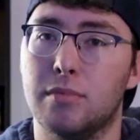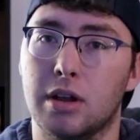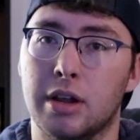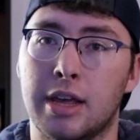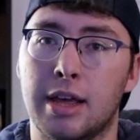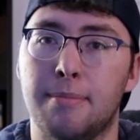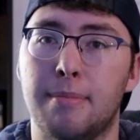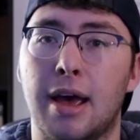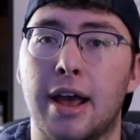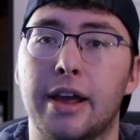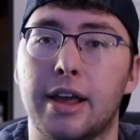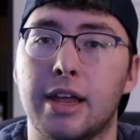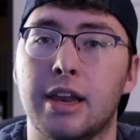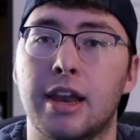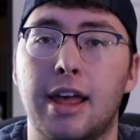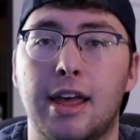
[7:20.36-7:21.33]
get back
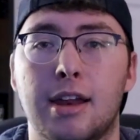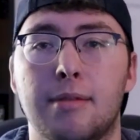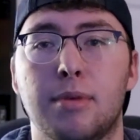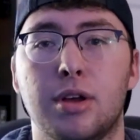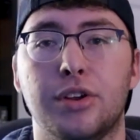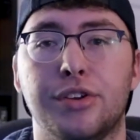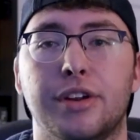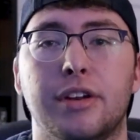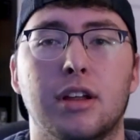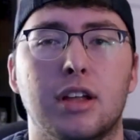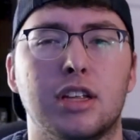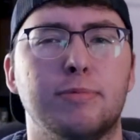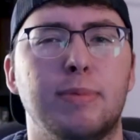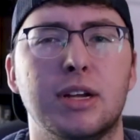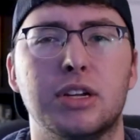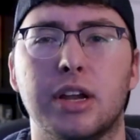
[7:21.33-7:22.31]
into animation,
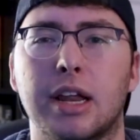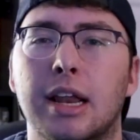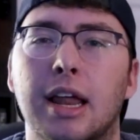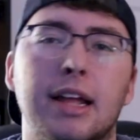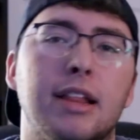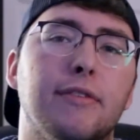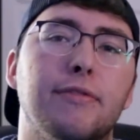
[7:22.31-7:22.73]
especially like